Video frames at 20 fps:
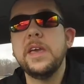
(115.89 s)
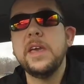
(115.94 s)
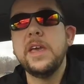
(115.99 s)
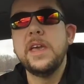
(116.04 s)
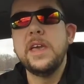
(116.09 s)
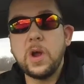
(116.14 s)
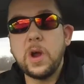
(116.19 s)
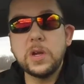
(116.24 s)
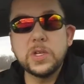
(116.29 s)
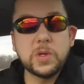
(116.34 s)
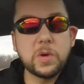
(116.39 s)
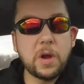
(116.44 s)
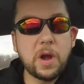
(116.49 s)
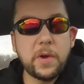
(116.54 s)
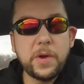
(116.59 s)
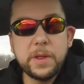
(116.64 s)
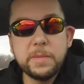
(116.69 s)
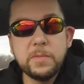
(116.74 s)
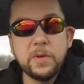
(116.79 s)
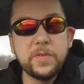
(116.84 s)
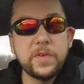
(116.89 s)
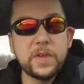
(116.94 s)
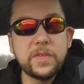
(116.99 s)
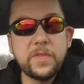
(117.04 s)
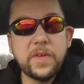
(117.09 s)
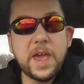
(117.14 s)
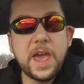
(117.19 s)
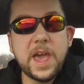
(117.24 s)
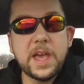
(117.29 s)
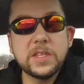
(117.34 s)
The cars are already moving
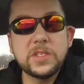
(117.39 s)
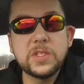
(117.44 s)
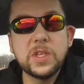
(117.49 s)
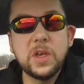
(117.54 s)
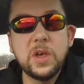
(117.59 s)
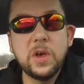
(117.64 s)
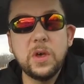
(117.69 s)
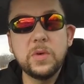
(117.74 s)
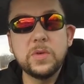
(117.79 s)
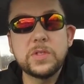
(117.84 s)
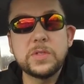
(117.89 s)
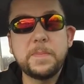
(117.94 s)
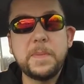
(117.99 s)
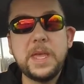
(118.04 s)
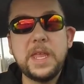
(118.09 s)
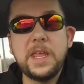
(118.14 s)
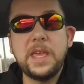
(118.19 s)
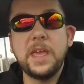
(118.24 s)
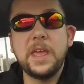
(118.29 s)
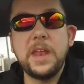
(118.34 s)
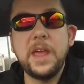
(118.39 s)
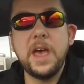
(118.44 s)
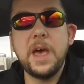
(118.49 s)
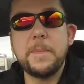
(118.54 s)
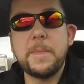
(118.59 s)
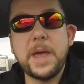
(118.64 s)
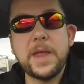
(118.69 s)
fast, so speeding it up,